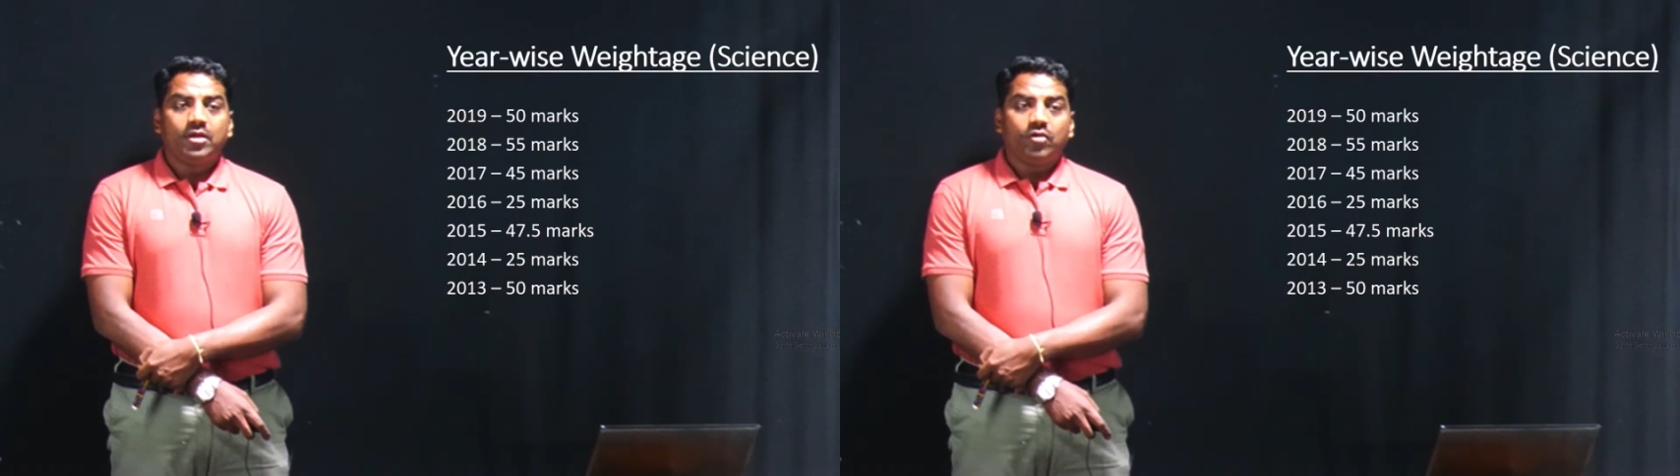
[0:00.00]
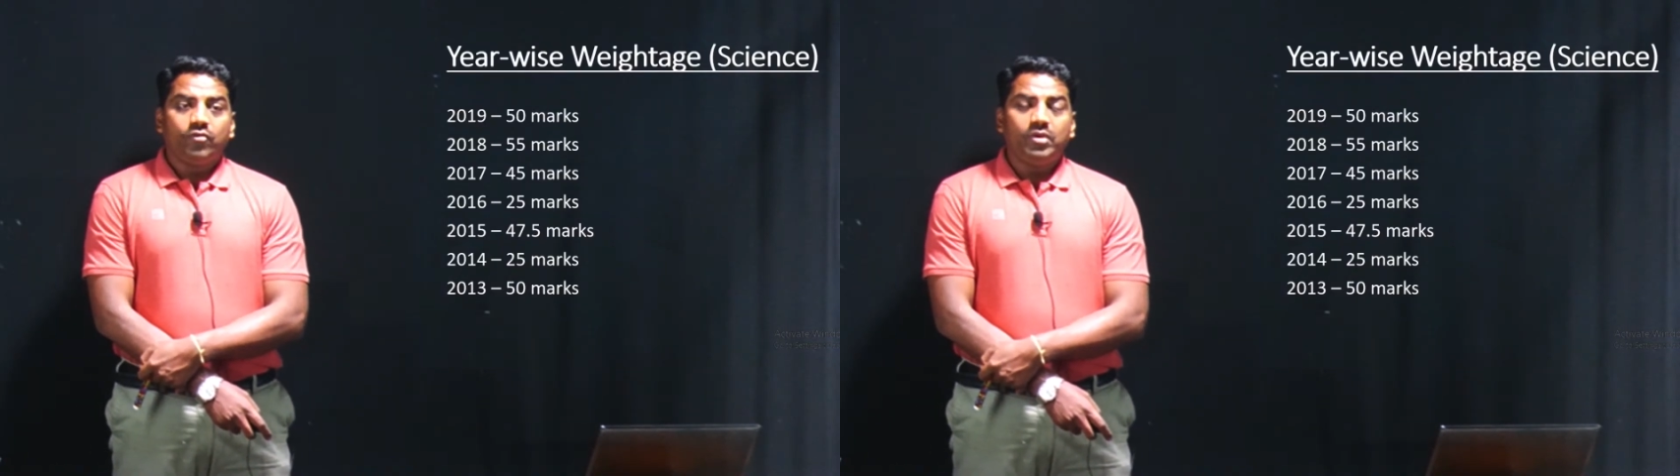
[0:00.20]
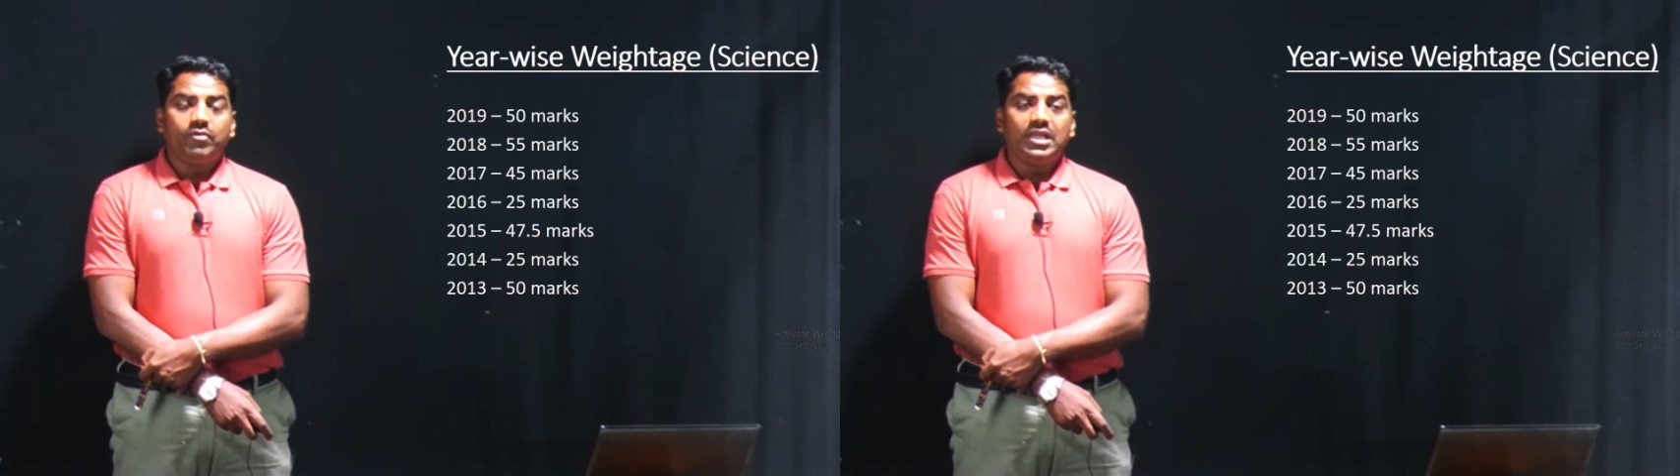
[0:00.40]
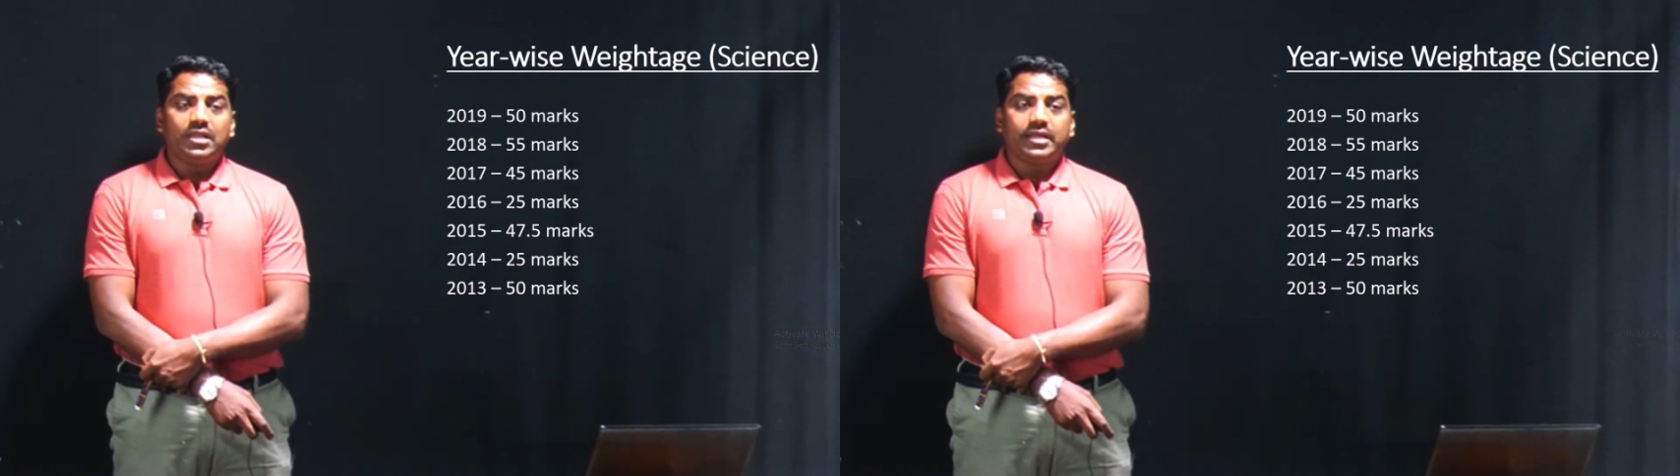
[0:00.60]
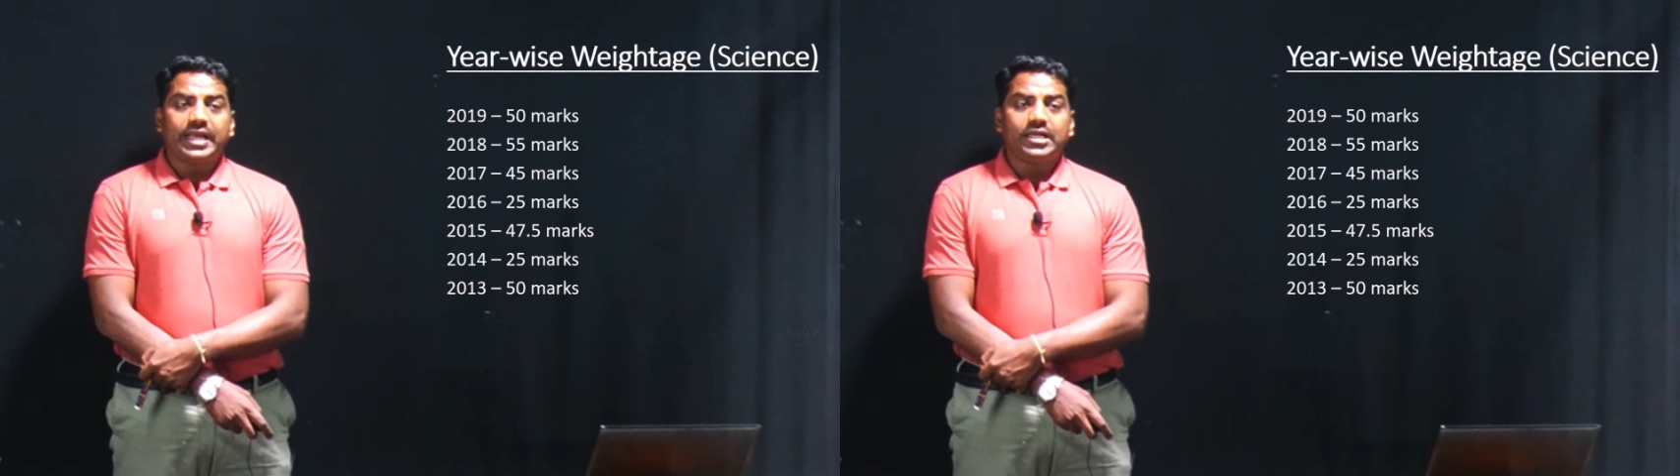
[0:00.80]
we will
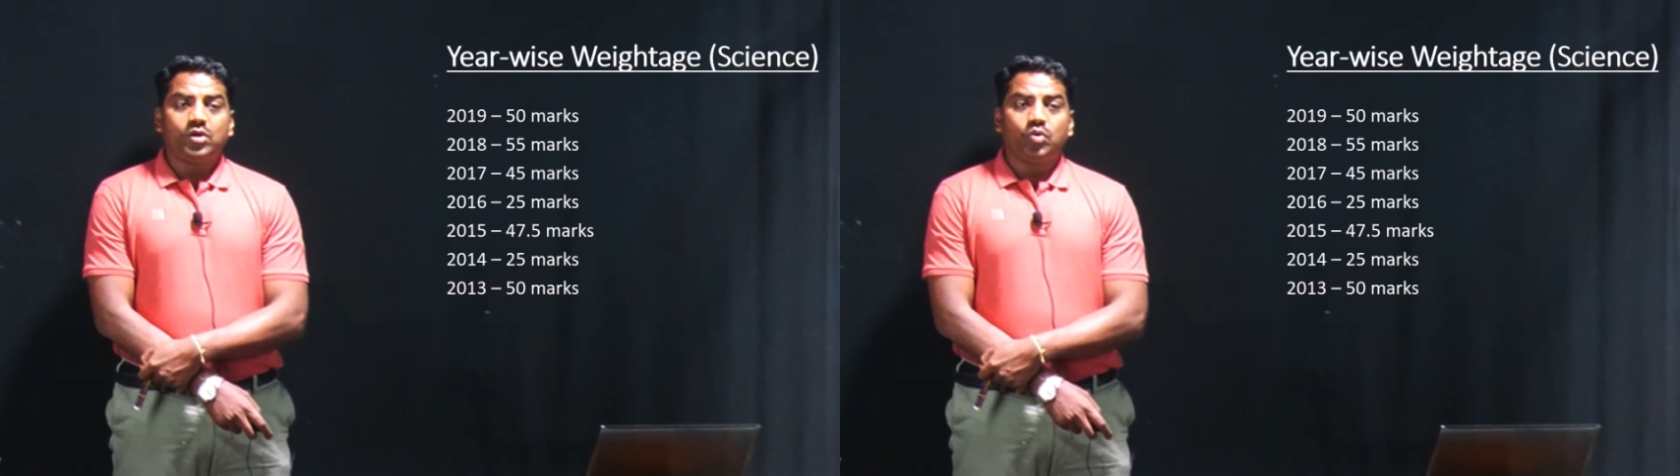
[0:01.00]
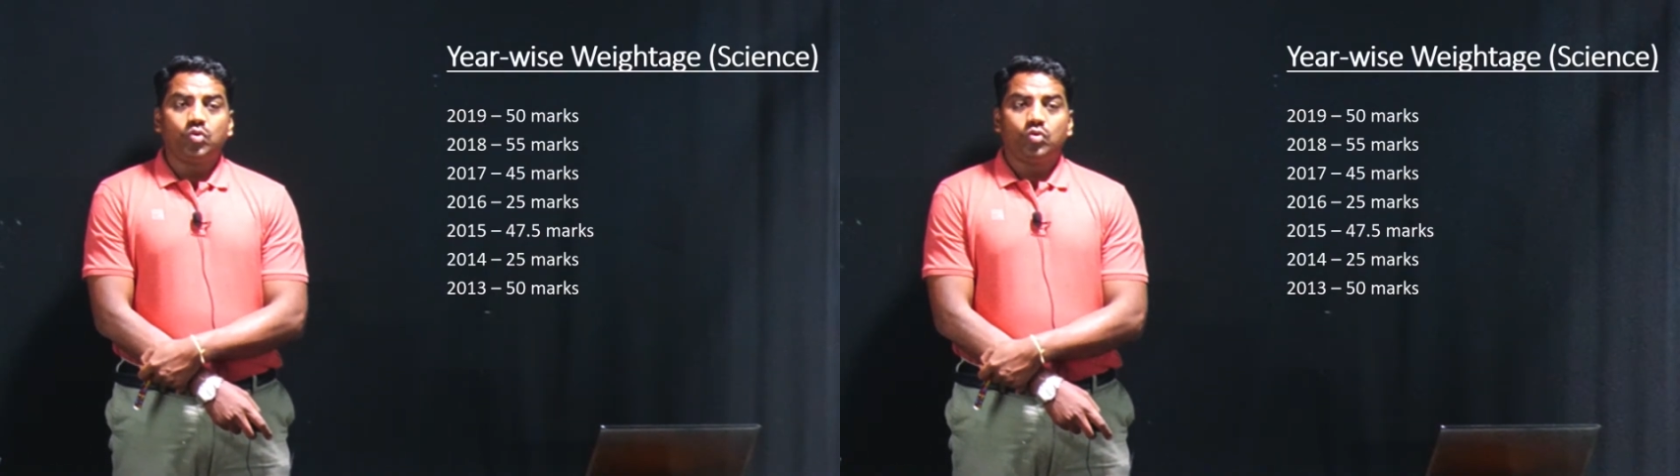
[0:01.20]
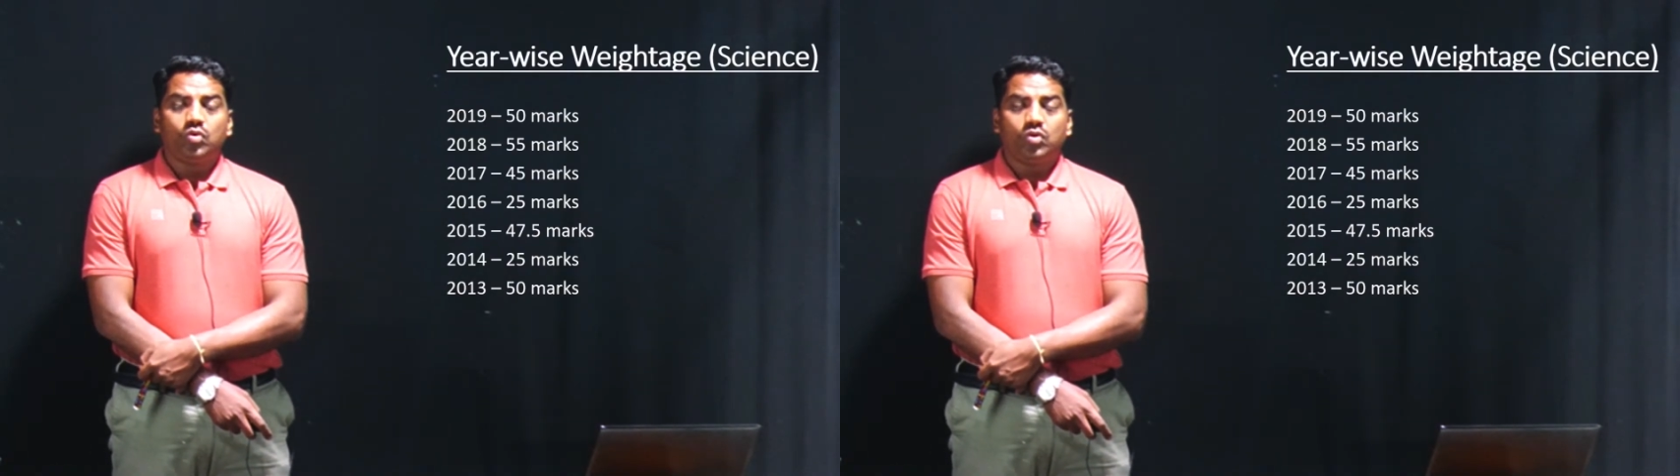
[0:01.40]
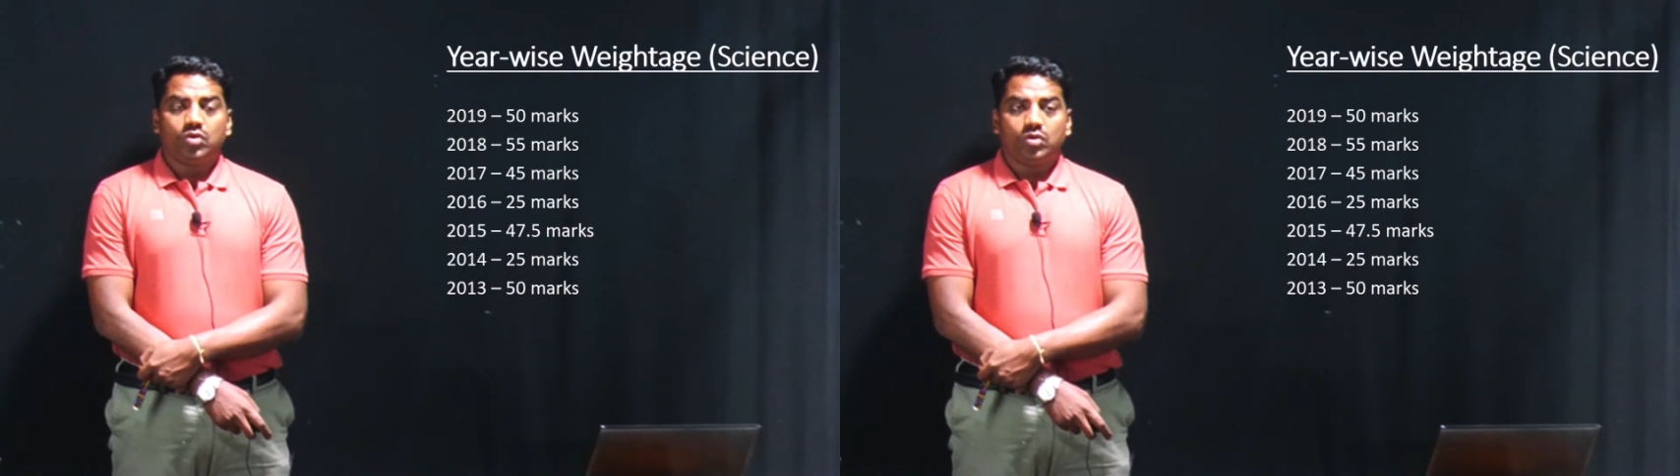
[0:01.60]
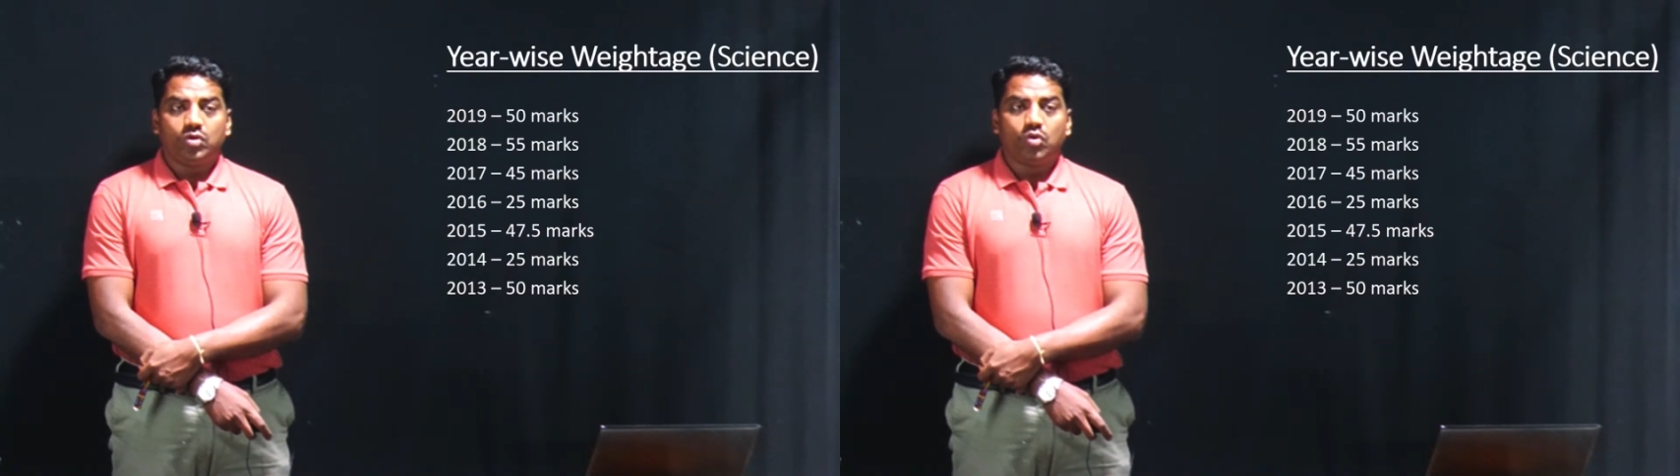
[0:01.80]
get to
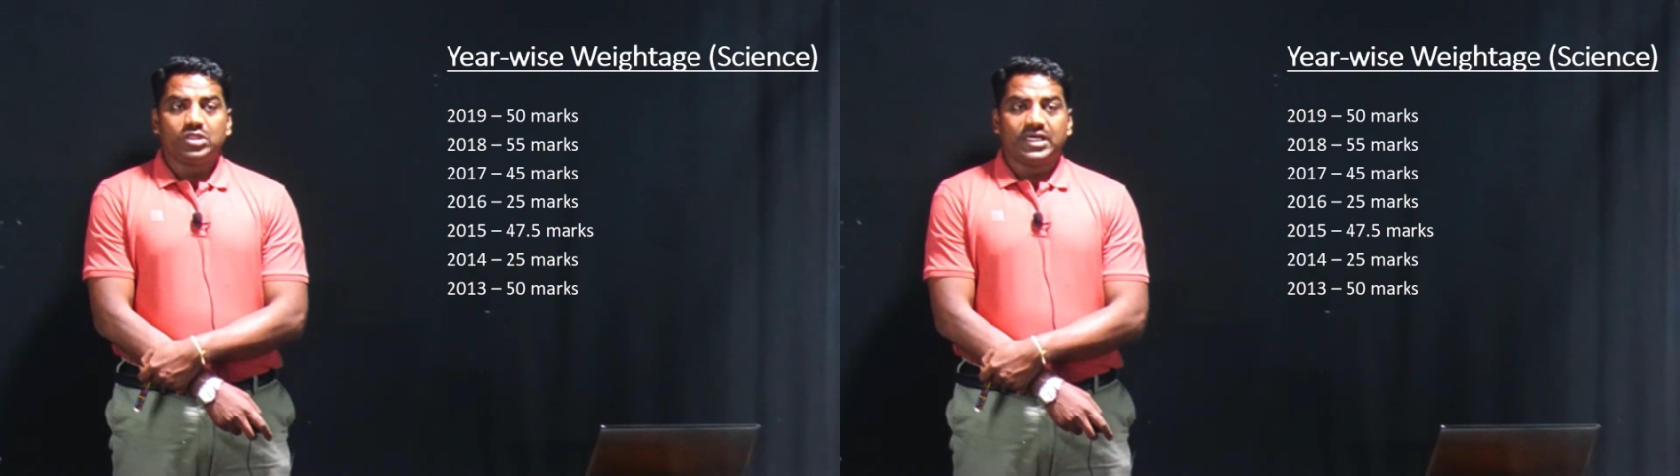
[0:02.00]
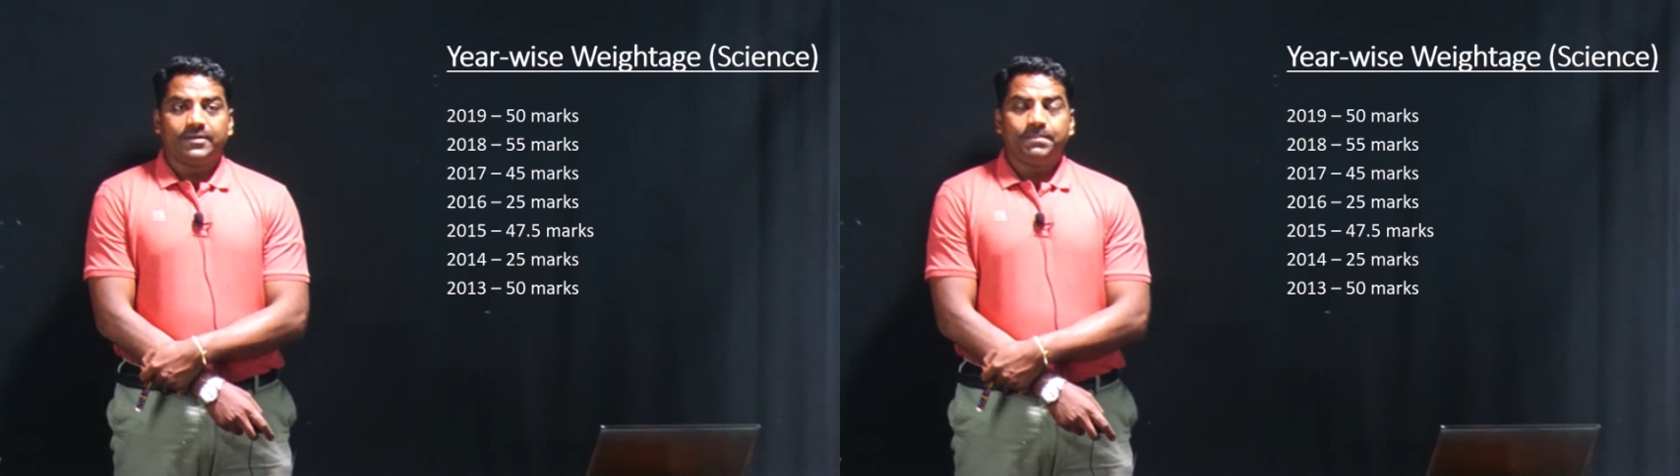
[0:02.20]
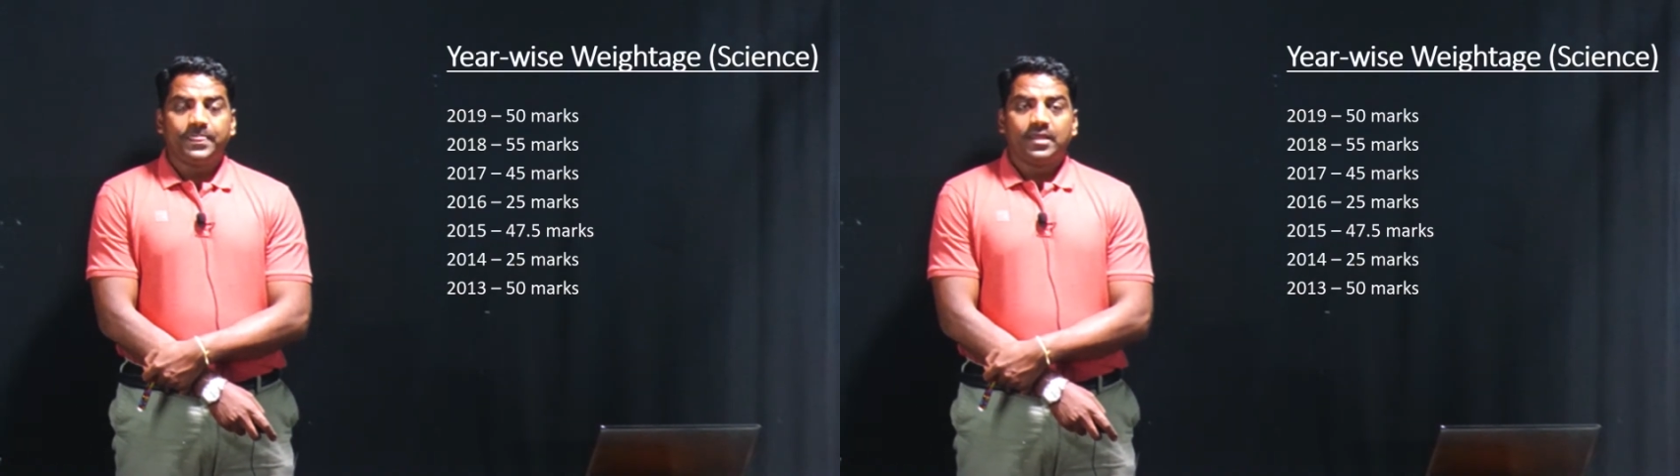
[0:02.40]
know the